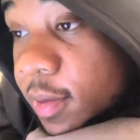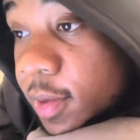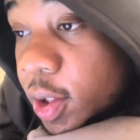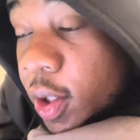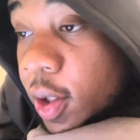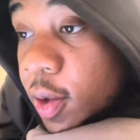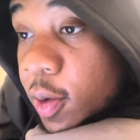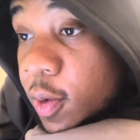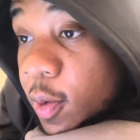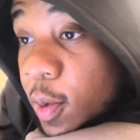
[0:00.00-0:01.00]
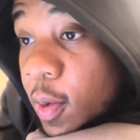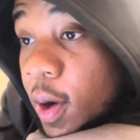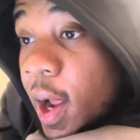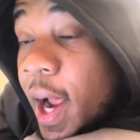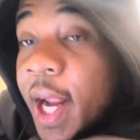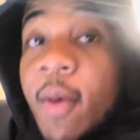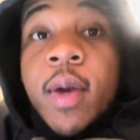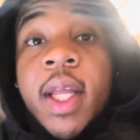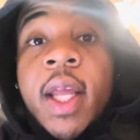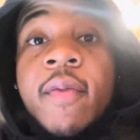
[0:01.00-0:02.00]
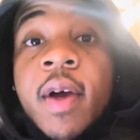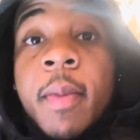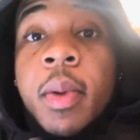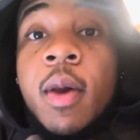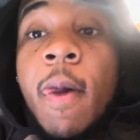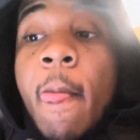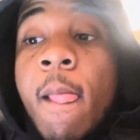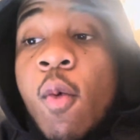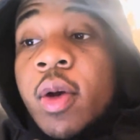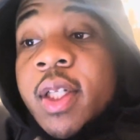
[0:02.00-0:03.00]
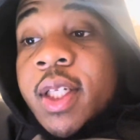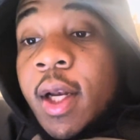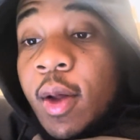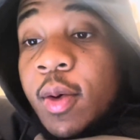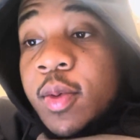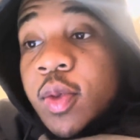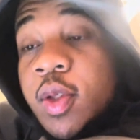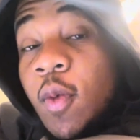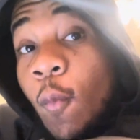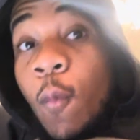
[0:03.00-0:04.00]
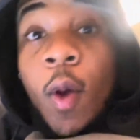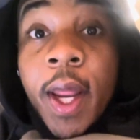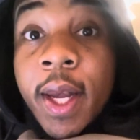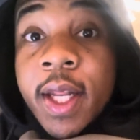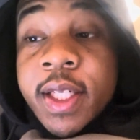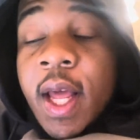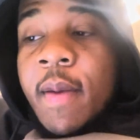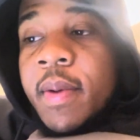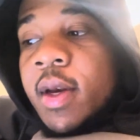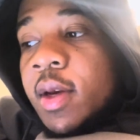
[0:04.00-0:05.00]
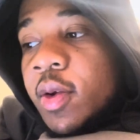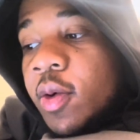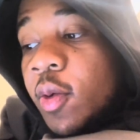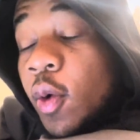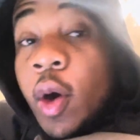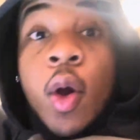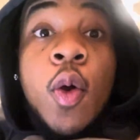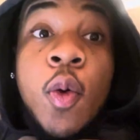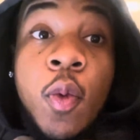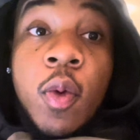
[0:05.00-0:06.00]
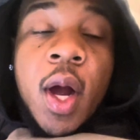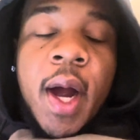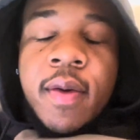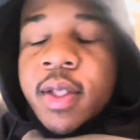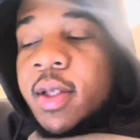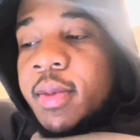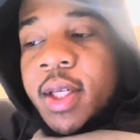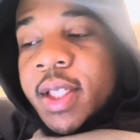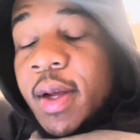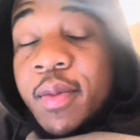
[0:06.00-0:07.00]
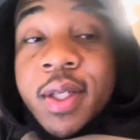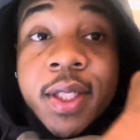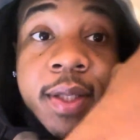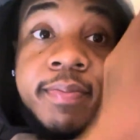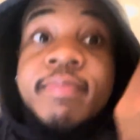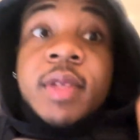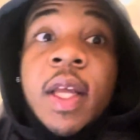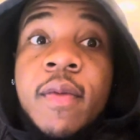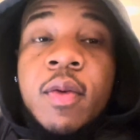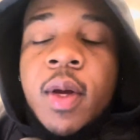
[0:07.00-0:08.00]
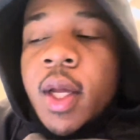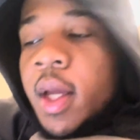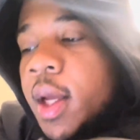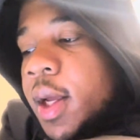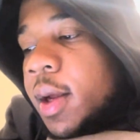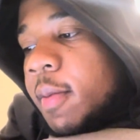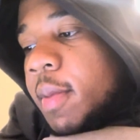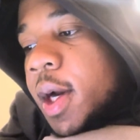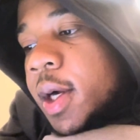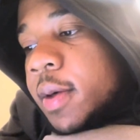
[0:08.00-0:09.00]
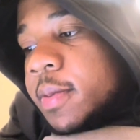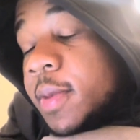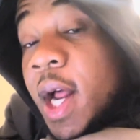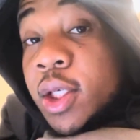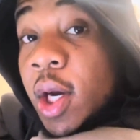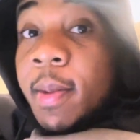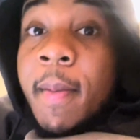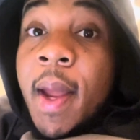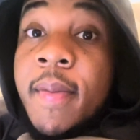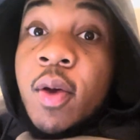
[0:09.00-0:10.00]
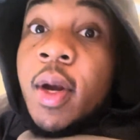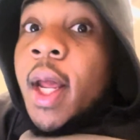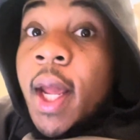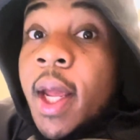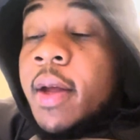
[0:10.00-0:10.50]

You know, I can't really give up or disclose when this happened or who, obviously, because that would just give it away. But I dropped a baby on their head.